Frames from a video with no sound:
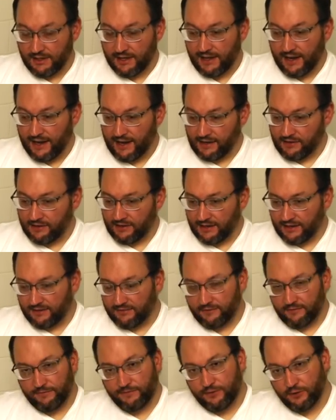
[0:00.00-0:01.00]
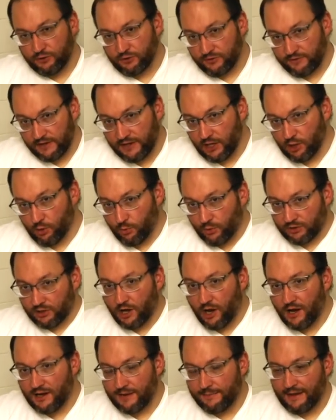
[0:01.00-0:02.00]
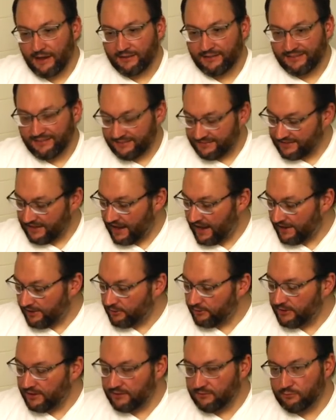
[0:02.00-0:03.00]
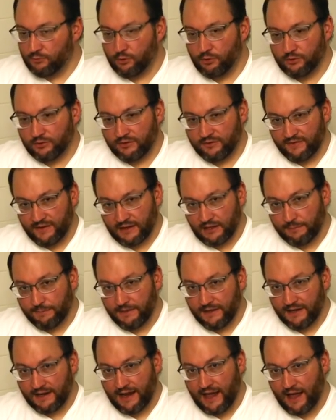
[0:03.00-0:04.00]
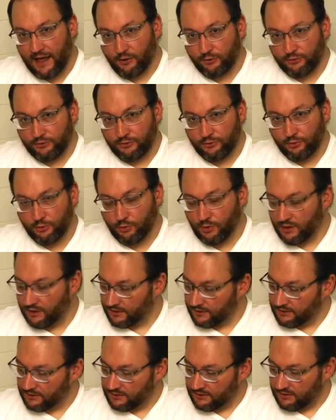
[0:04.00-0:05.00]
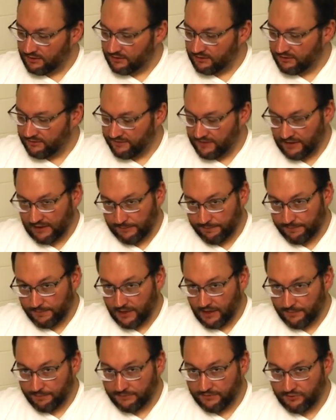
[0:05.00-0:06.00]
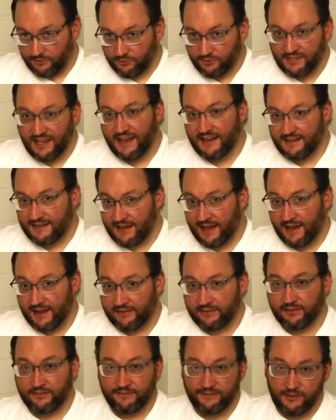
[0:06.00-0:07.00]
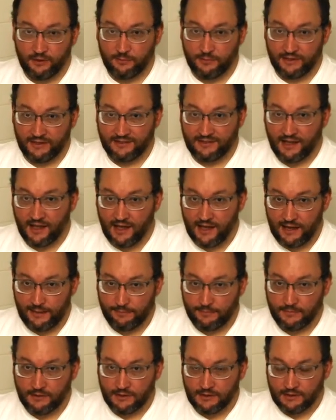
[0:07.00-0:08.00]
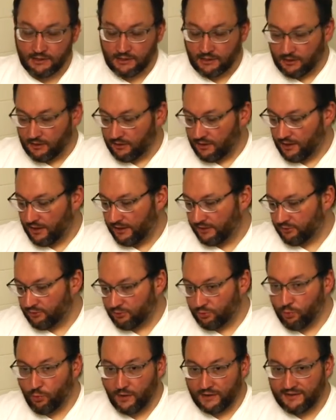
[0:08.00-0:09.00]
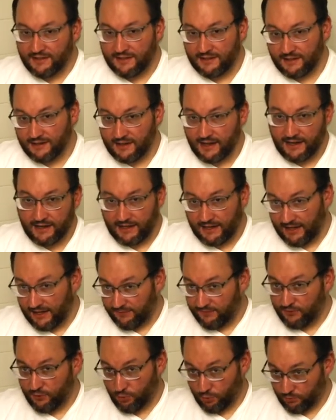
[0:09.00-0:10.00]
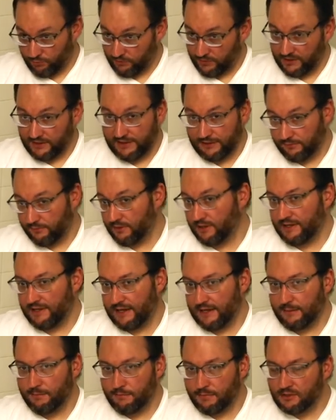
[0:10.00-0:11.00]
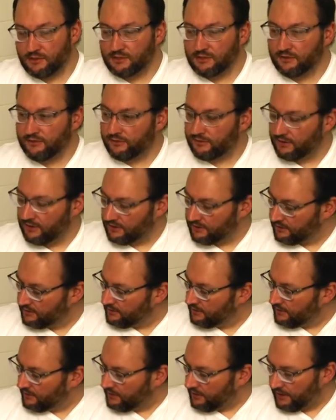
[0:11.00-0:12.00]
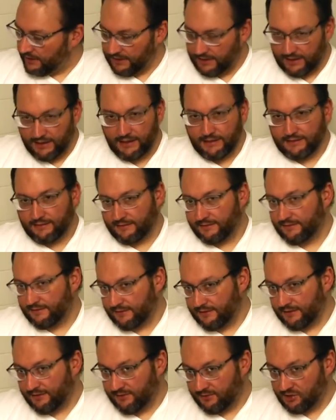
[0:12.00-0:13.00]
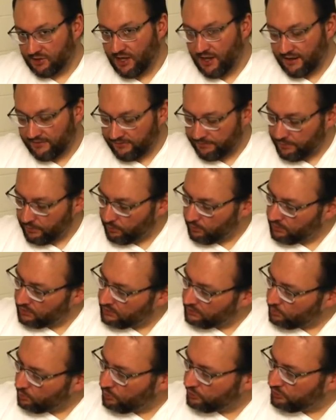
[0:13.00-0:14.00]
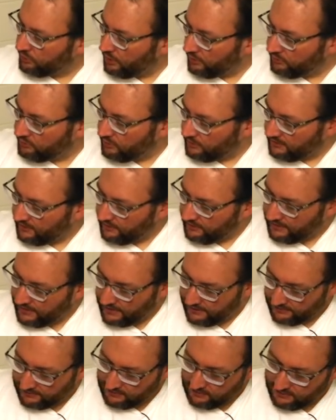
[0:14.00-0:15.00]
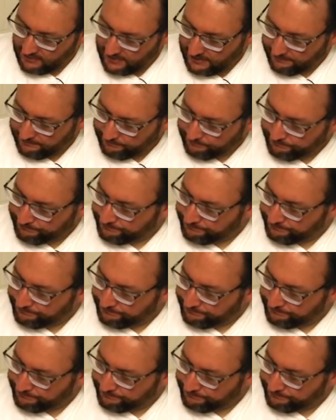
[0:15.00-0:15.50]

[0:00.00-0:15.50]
and in a future video, we'll talk about staggering developing and how to develop up to 10 tanks of film at a time, uh, 20 in a night if you're really, really ambitious. It's, it's tough, but we'll, we'll I'll show, tell you how to do that.